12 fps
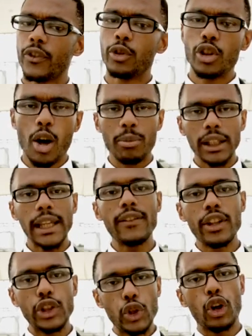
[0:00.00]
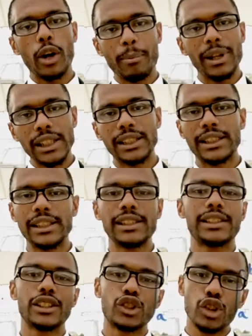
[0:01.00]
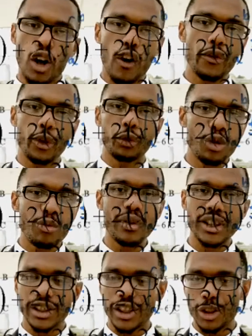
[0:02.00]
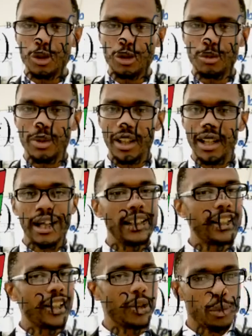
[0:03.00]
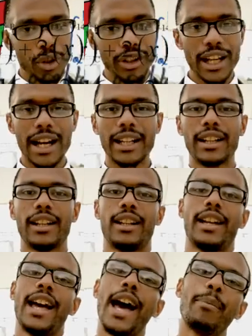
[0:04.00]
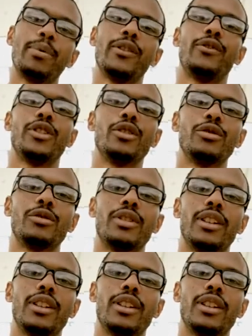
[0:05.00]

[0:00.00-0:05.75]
if you don't believe in your abilities to solve the Rubik's Cube, then it will not happen for you.